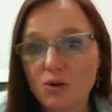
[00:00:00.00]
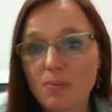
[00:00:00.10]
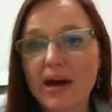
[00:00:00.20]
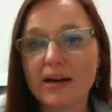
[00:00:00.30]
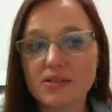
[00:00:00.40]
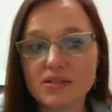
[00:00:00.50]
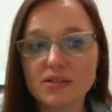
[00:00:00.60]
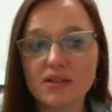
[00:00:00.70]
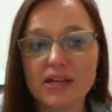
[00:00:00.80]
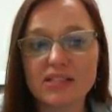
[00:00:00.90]
you back to
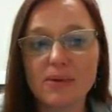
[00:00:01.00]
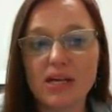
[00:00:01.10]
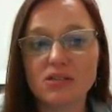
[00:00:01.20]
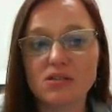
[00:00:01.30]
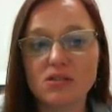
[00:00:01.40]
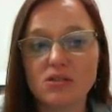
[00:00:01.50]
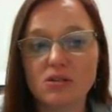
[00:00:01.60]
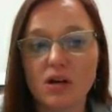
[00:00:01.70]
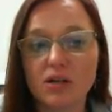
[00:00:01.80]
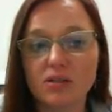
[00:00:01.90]
the last page that
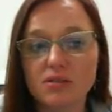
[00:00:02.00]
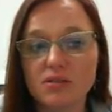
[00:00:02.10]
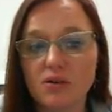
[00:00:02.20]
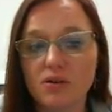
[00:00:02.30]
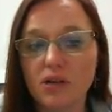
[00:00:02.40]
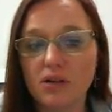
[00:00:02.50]
you're on. So